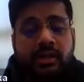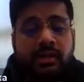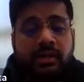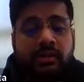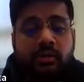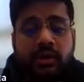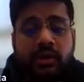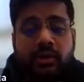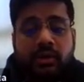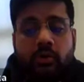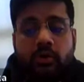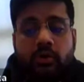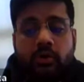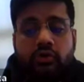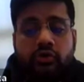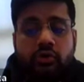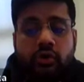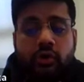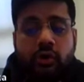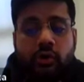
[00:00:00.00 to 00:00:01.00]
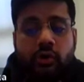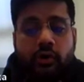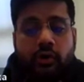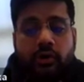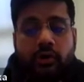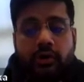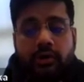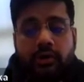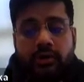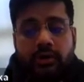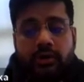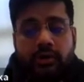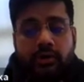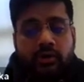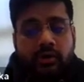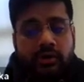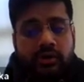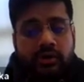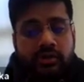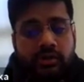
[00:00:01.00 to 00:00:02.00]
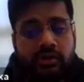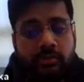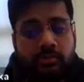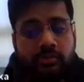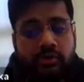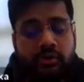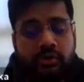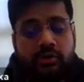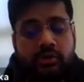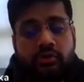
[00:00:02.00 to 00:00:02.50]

You can also lock your description.